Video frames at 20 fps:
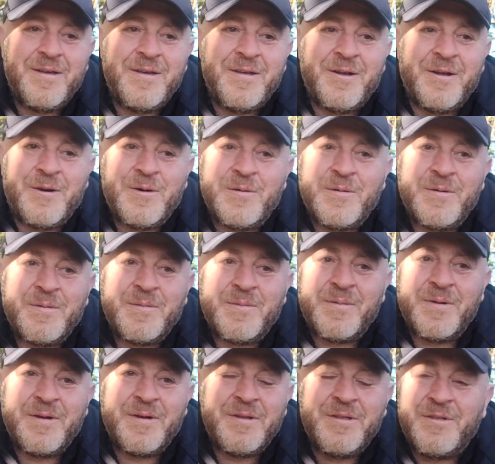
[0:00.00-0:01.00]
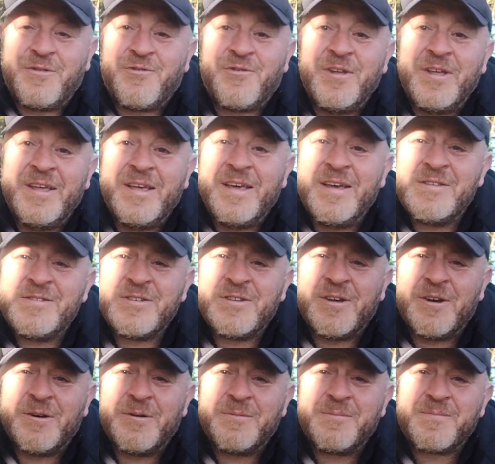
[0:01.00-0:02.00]
3 years
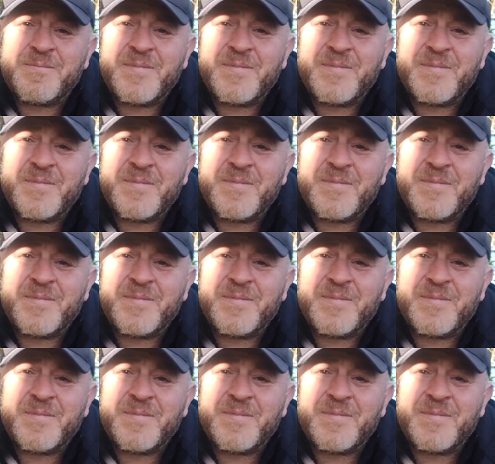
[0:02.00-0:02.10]
ago.